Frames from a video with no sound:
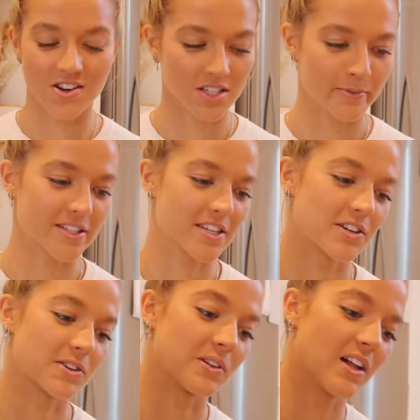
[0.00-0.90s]
is not sponsored
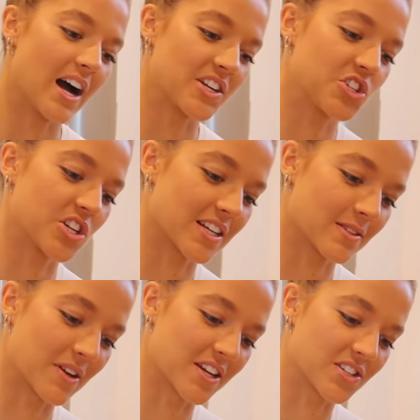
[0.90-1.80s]
at all. I
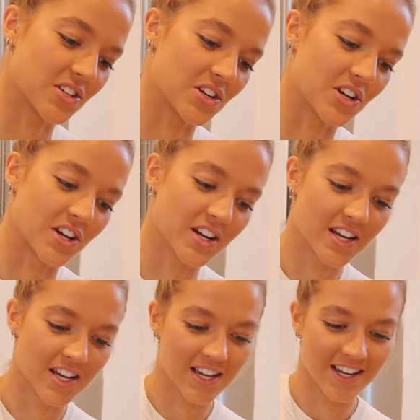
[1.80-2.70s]
just wanted to
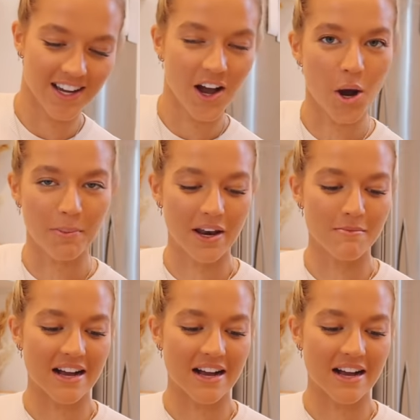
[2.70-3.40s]
open it